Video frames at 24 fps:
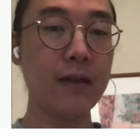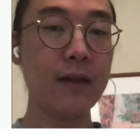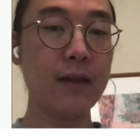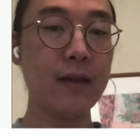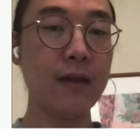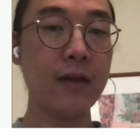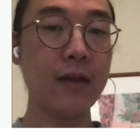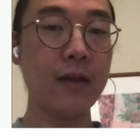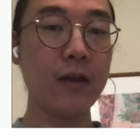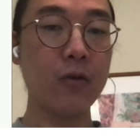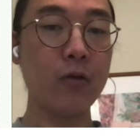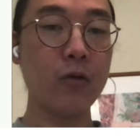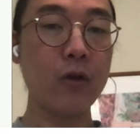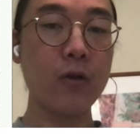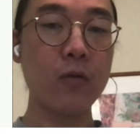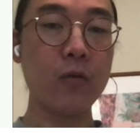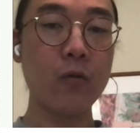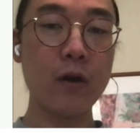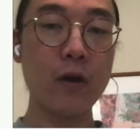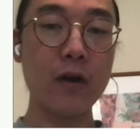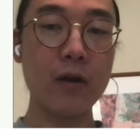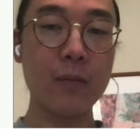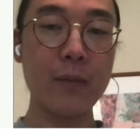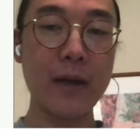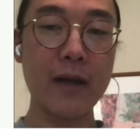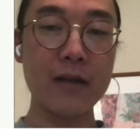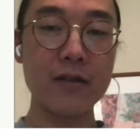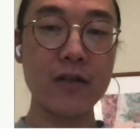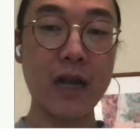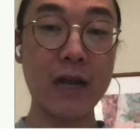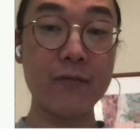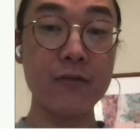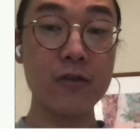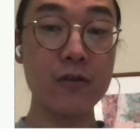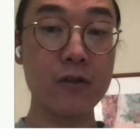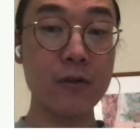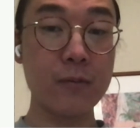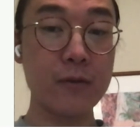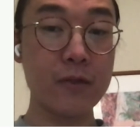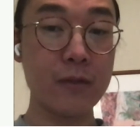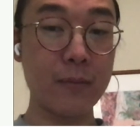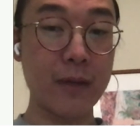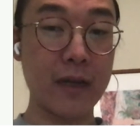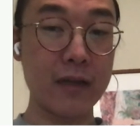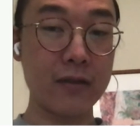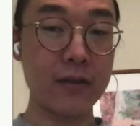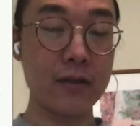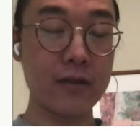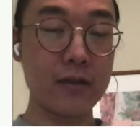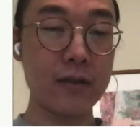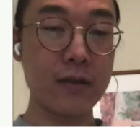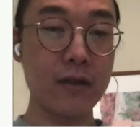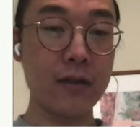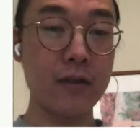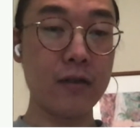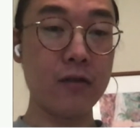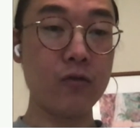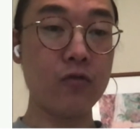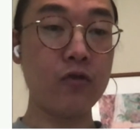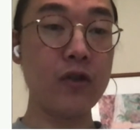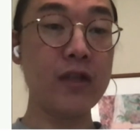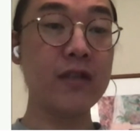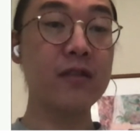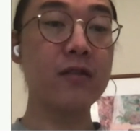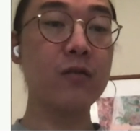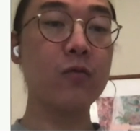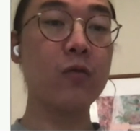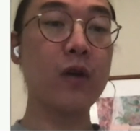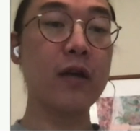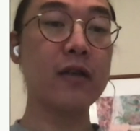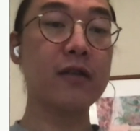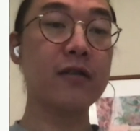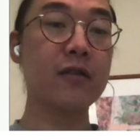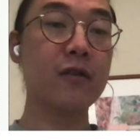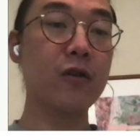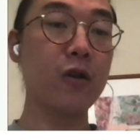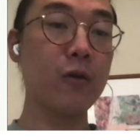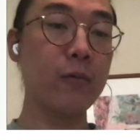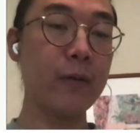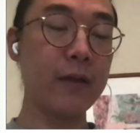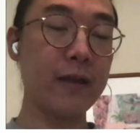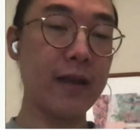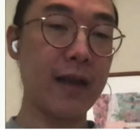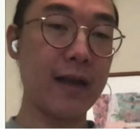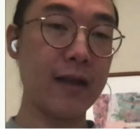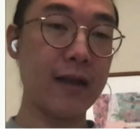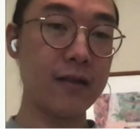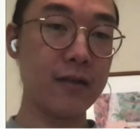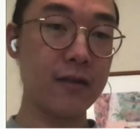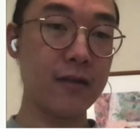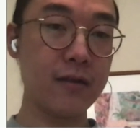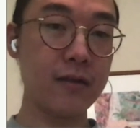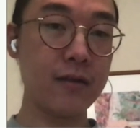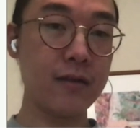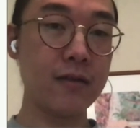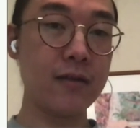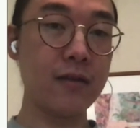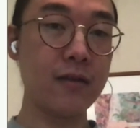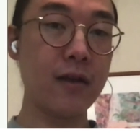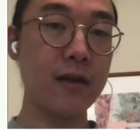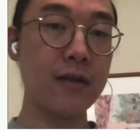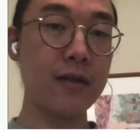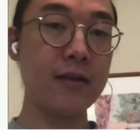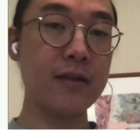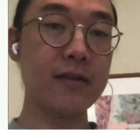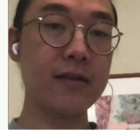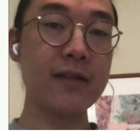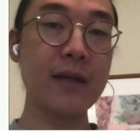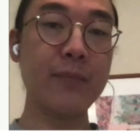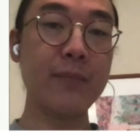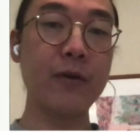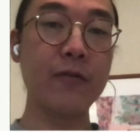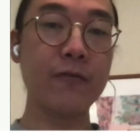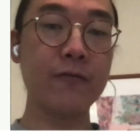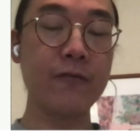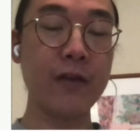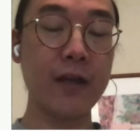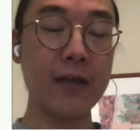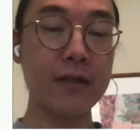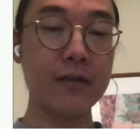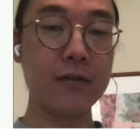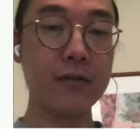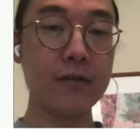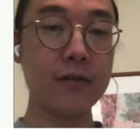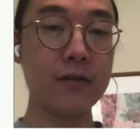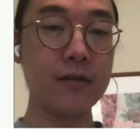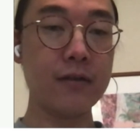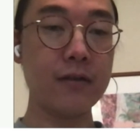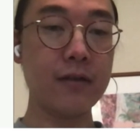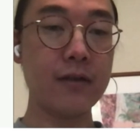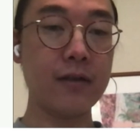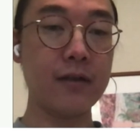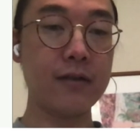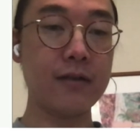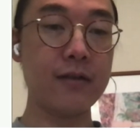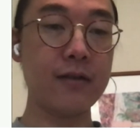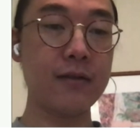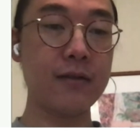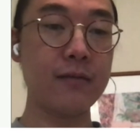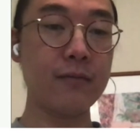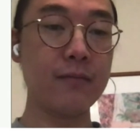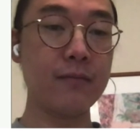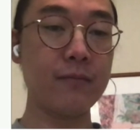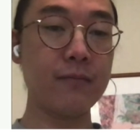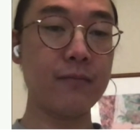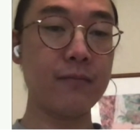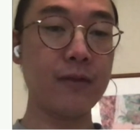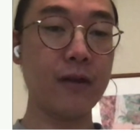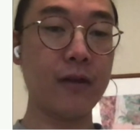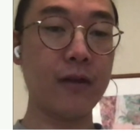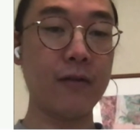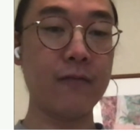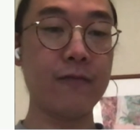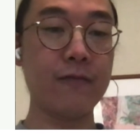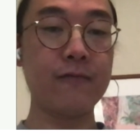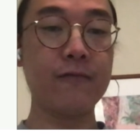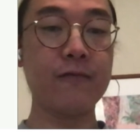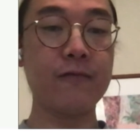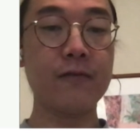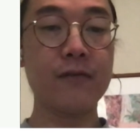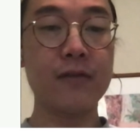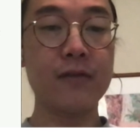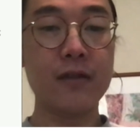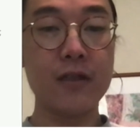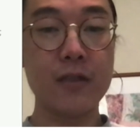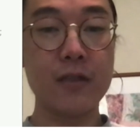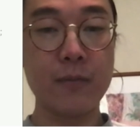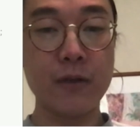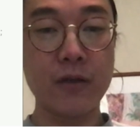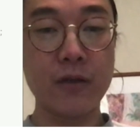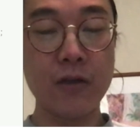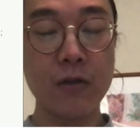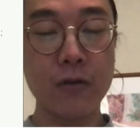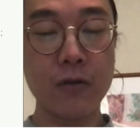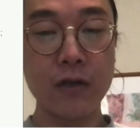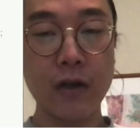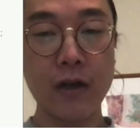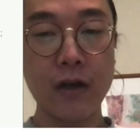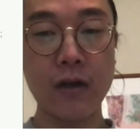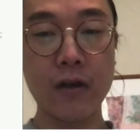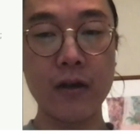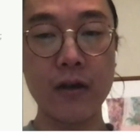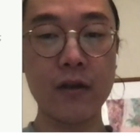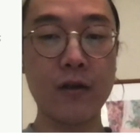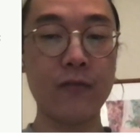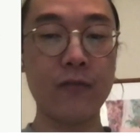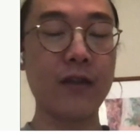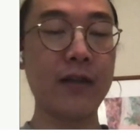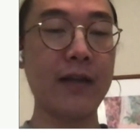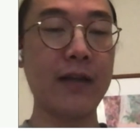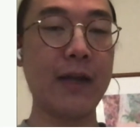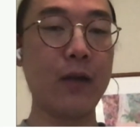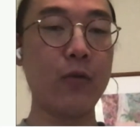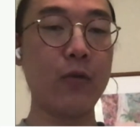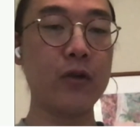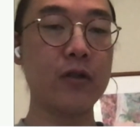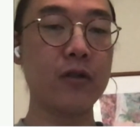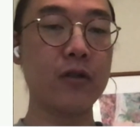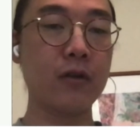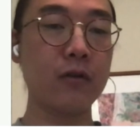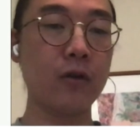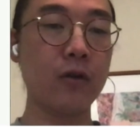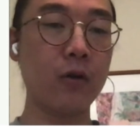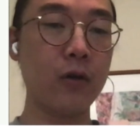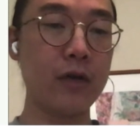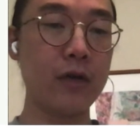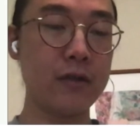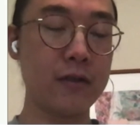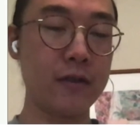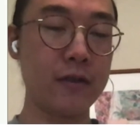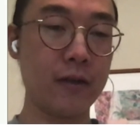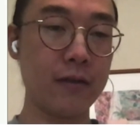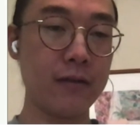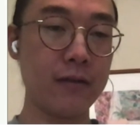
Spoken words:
A quick word about JavaScript semantics here. The reason why scope analysis is done as a separate phase is of this peculiarity of the language called hoisting.